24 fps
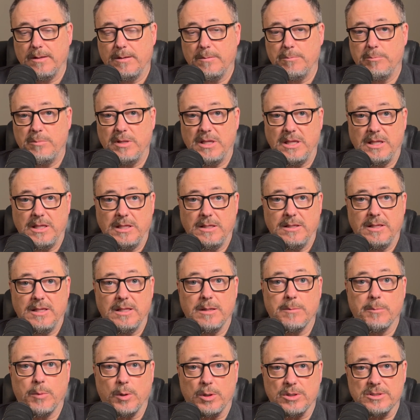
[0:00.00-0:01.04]
be
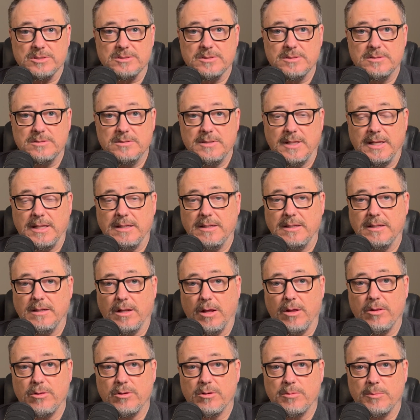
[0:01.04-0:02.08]
in person, and in
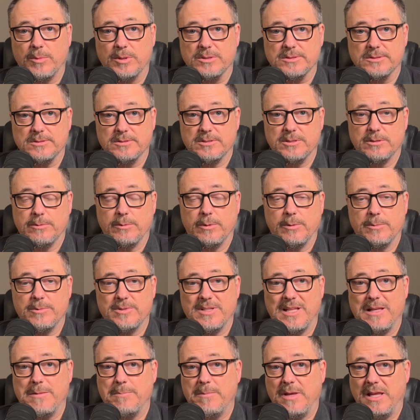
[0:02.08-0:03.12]
other emergency rooms,
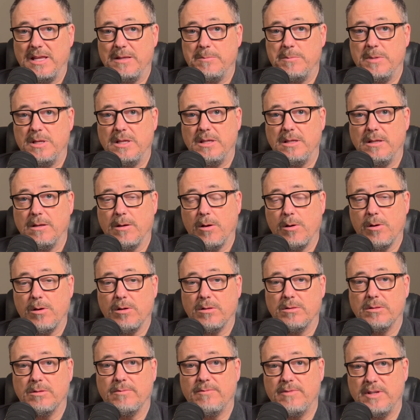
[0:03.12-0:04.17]
they may be
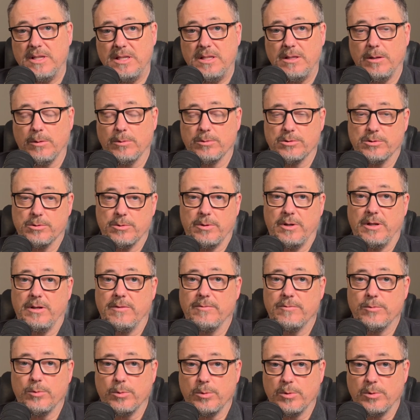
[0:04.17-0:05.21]
on the video screen
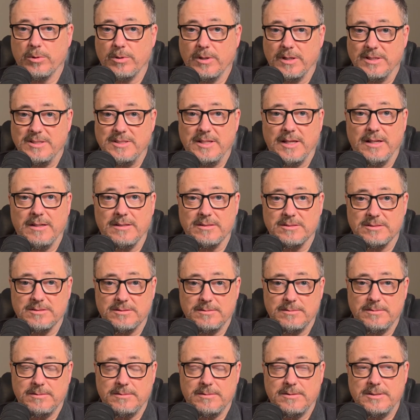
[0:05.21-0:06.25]
for a
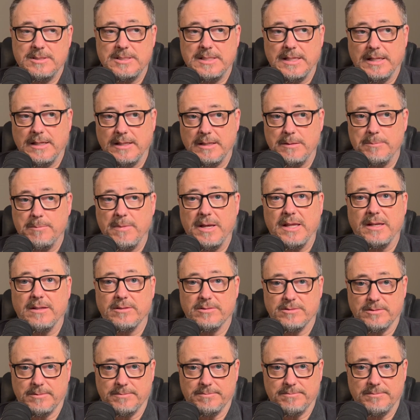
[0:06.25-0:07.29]

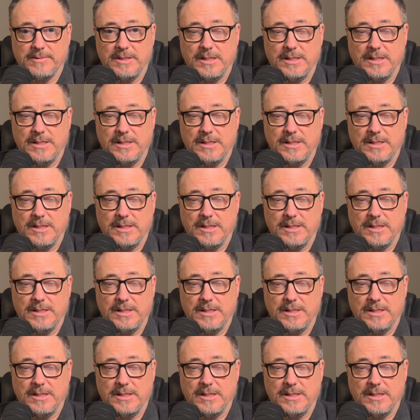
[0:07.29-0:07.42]
telemedicine